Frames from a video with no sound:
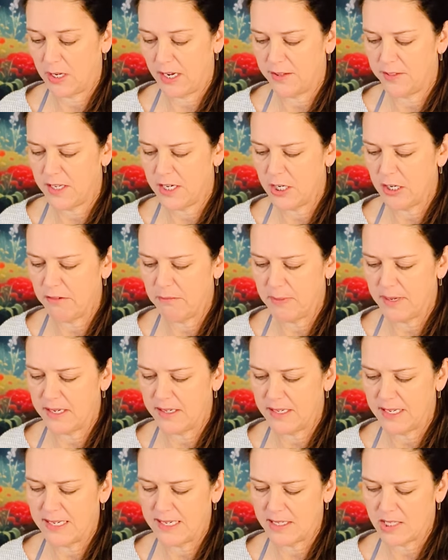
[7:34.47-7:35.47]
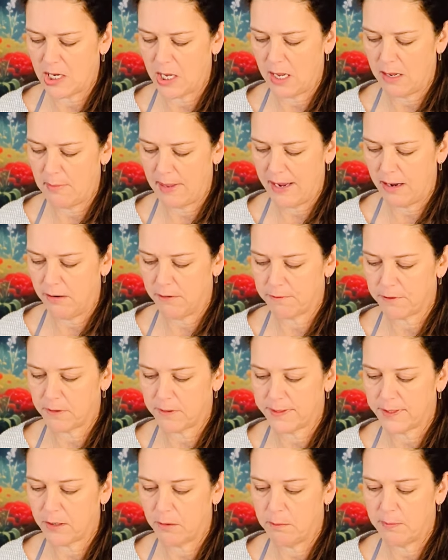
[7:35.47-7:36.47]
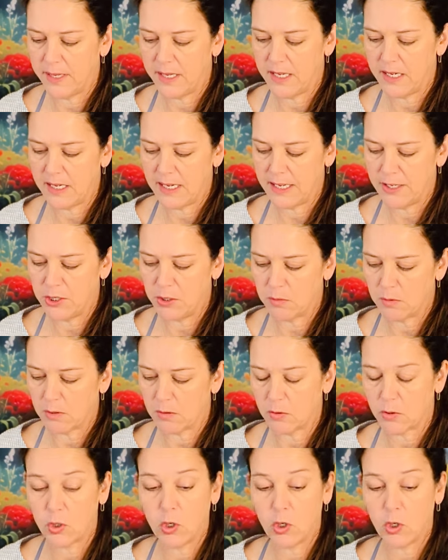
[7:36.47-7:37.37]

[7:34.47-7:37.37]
I think you've been in a time out for a little bit and you were